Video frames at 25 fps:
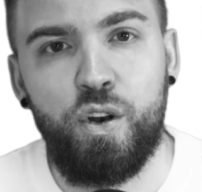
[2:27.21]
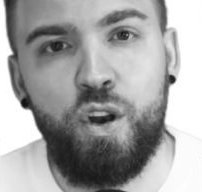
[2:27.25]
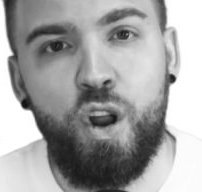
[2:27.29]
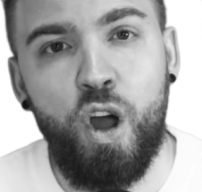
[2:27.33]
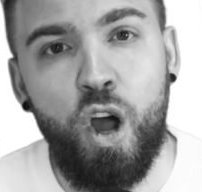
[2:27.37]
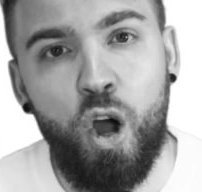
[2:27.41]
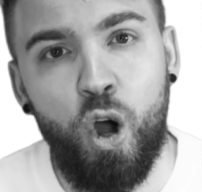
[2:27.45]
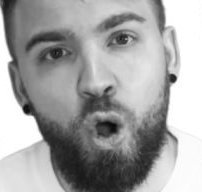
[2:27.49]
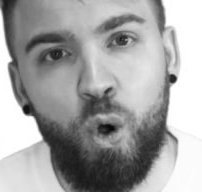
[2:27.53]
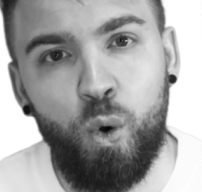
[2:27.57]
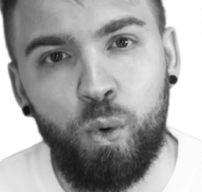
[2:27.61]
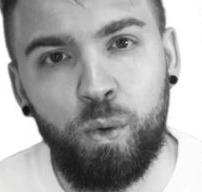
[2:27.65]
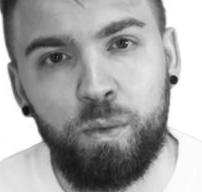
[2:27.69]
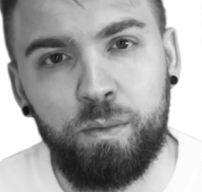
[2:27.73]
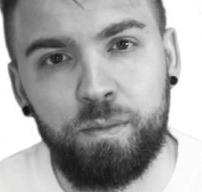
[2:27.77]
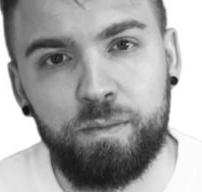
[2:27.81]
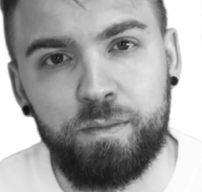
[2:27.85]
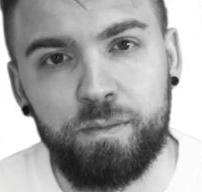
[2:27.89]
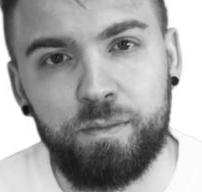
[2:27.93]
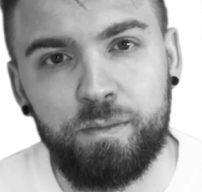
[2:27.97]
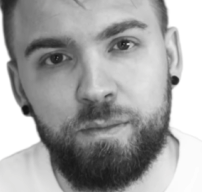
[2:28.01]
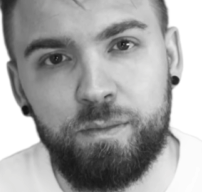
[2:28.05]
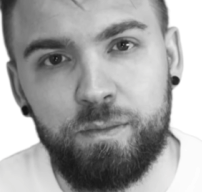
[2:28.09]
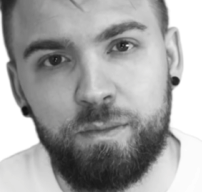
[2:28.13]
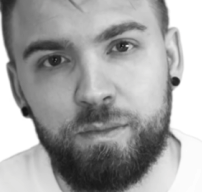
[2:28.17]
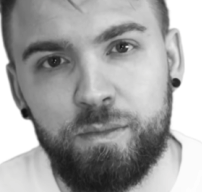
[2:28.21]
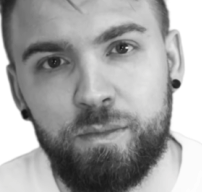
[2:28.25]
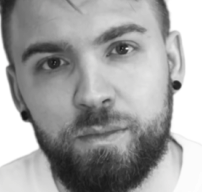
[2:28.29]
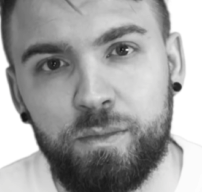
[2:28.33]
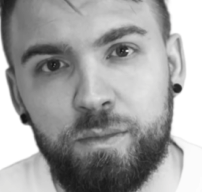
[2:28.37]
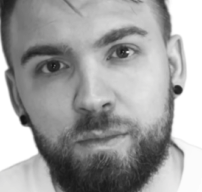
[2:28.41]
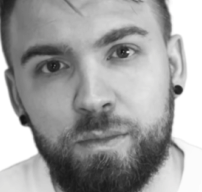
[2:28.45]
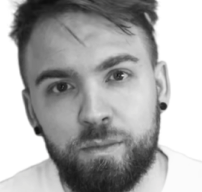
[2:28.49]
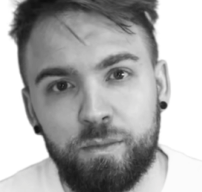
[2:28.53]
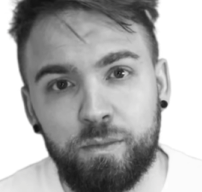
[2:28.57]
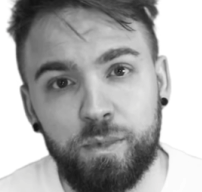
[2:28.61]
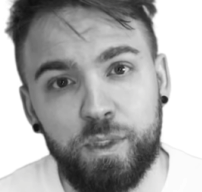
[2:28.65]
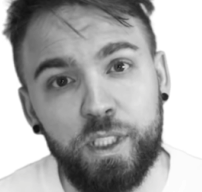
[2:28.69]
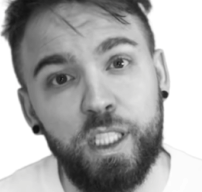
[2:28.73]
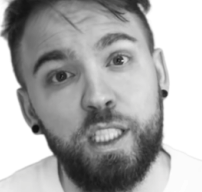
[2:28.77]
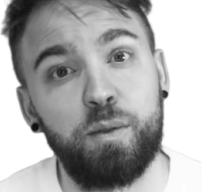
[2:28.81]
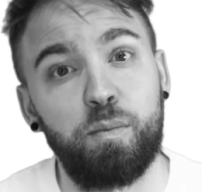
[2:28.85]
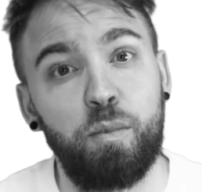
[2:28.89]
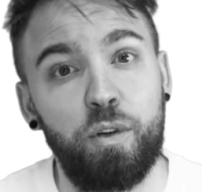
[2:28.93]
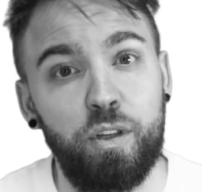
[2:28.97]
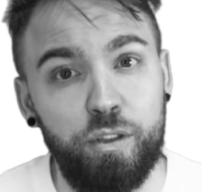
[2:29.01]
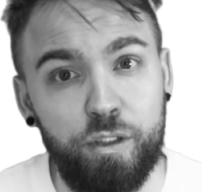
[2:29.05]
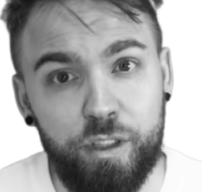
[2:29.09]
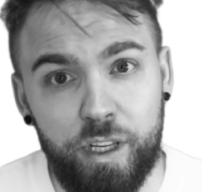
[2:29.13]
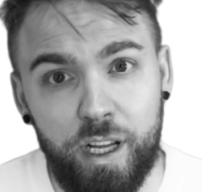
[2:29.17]
No, says
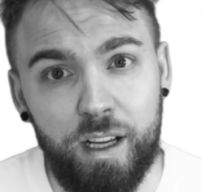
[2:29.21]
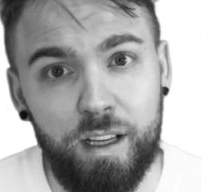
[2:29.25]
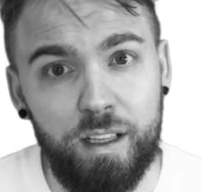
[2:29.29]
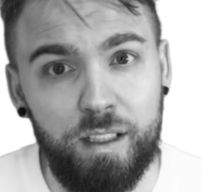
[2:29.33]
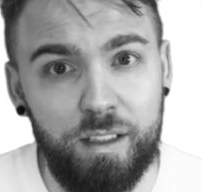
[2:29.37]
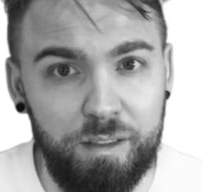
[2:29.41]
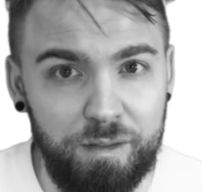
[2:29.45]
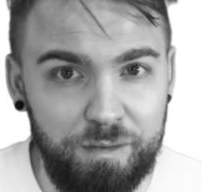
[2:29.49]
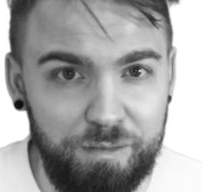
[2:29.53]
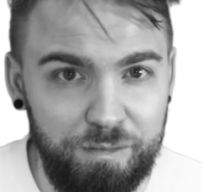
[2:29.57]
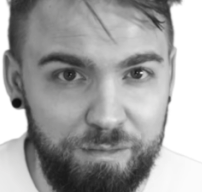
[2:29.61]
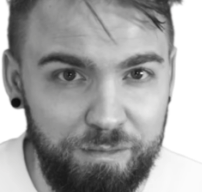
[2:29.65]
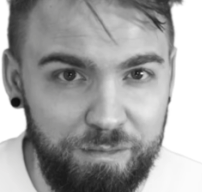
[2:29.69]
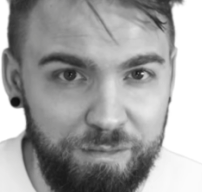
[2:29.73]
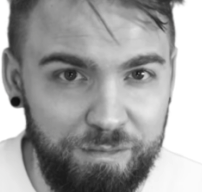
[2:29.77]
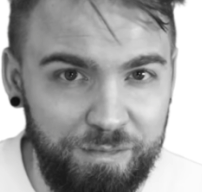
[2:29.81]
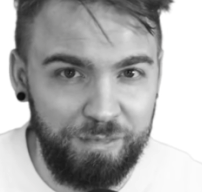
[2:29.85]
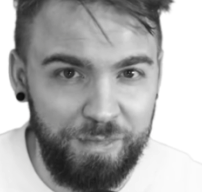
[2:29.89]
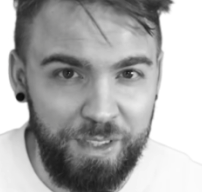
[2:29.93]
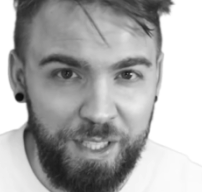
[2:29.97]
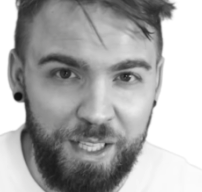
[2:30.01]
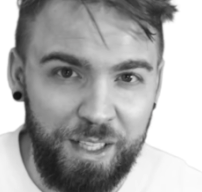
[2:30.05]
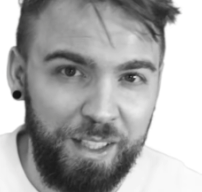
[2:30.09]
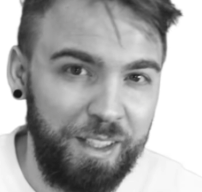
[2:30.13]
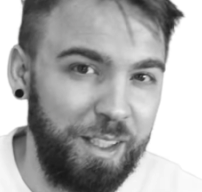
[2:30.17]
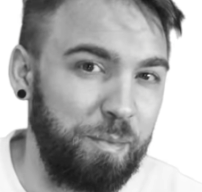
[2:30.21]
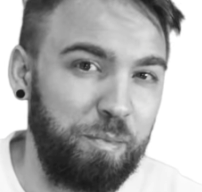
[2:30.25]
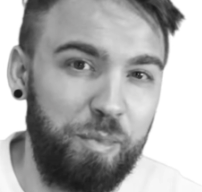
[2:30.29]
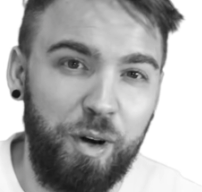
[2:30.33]
Baudrillard.